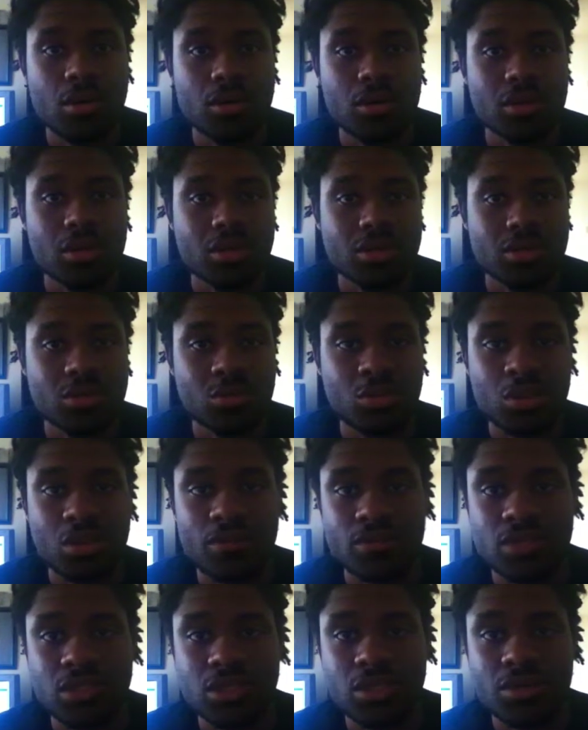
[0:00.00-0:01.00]
There's more
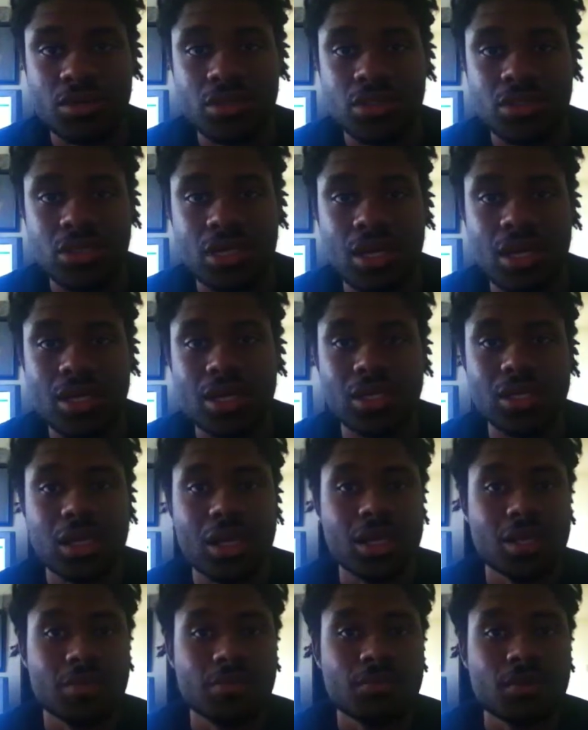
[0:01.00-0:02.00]
of a serious side. A
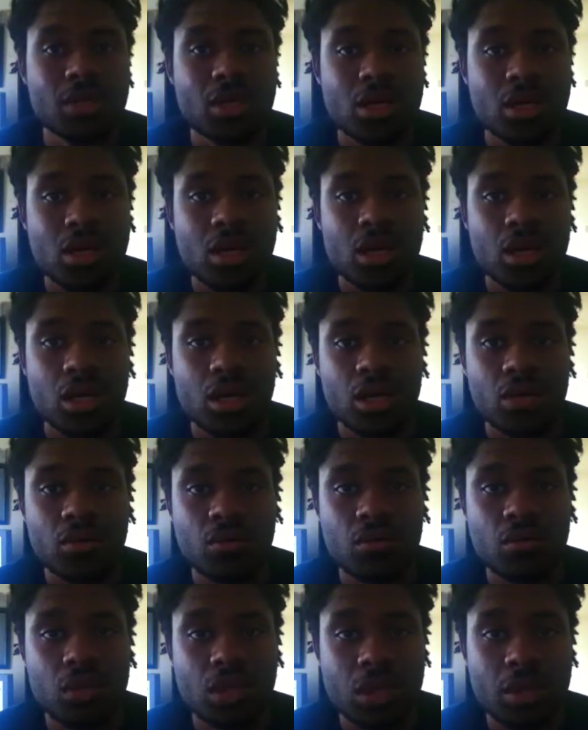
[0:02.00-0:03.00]
lot of
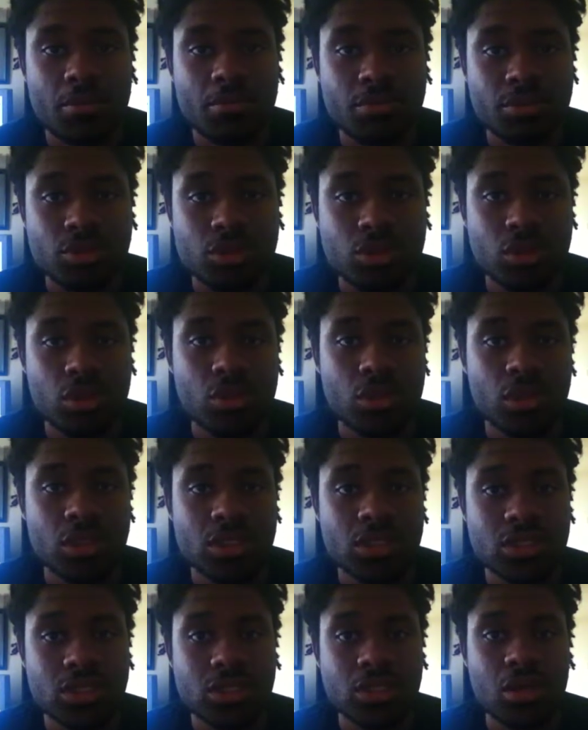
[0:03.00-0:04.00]
what I'm pursuing
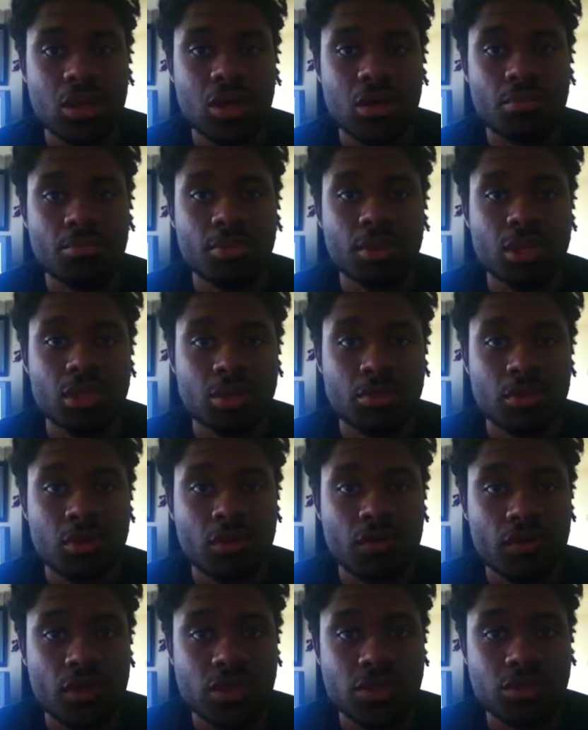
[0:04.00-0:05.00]
is being a
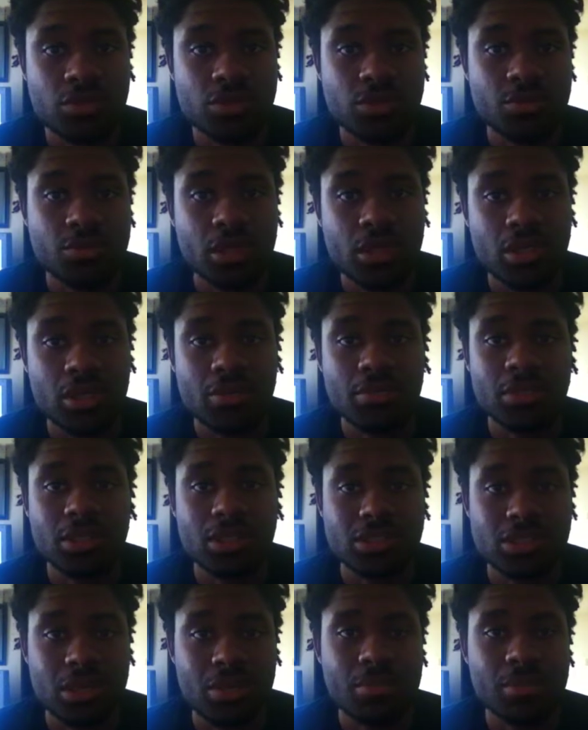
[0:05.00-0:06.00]
motivational speaker,
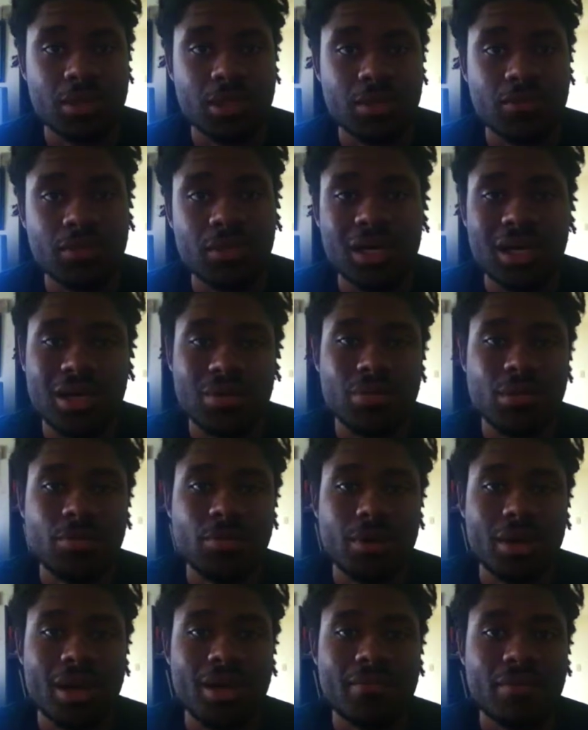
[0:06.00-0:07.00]
because I believe a lot of
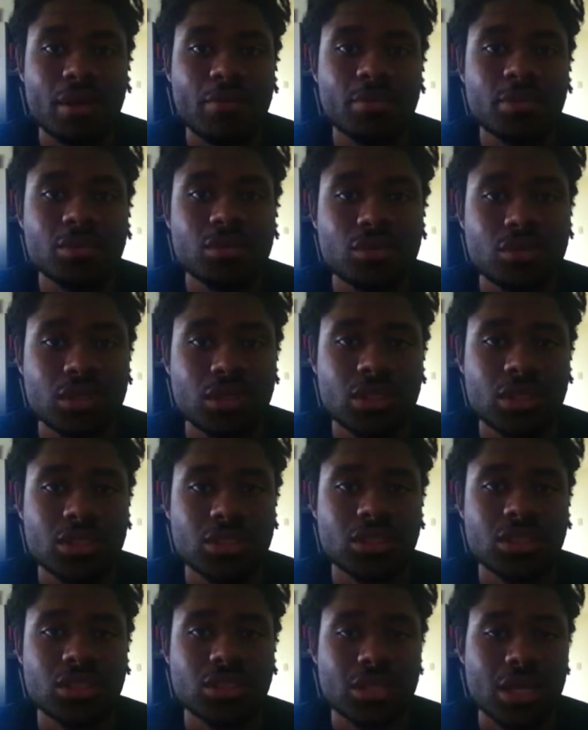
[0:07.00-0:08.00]
people have
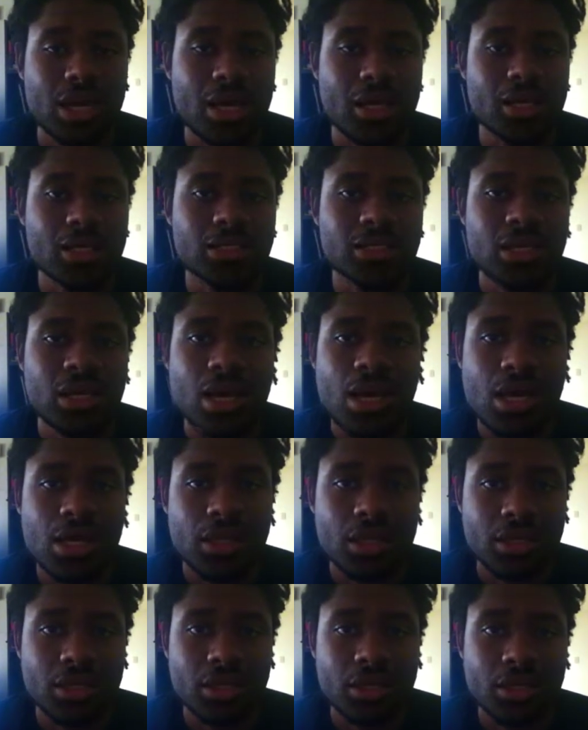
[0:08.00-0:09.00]
opportunities and talents
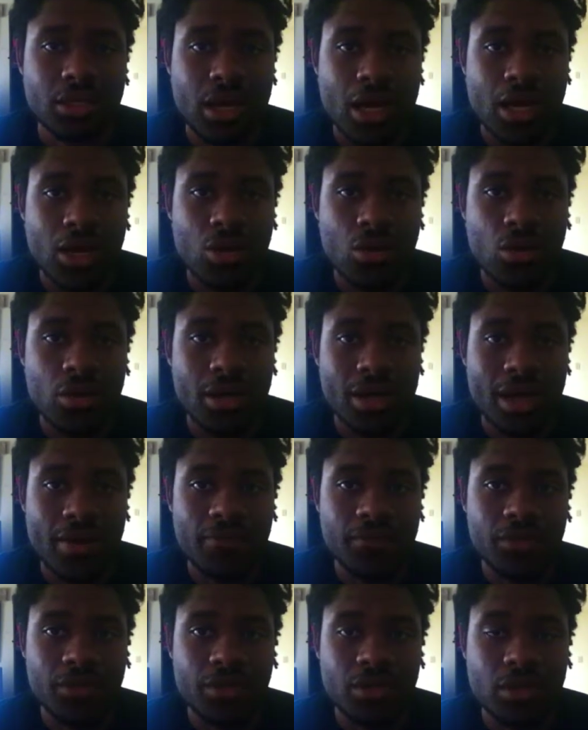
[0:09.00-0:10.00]
that they're not going
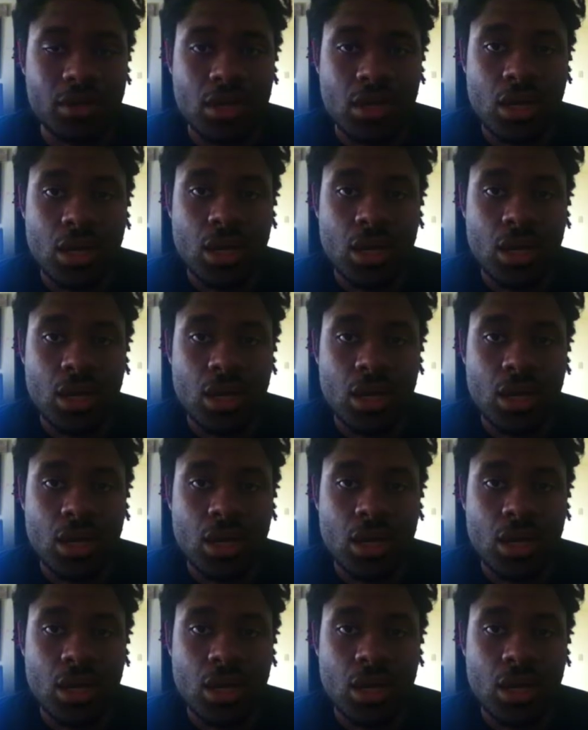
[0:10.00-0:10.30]
after.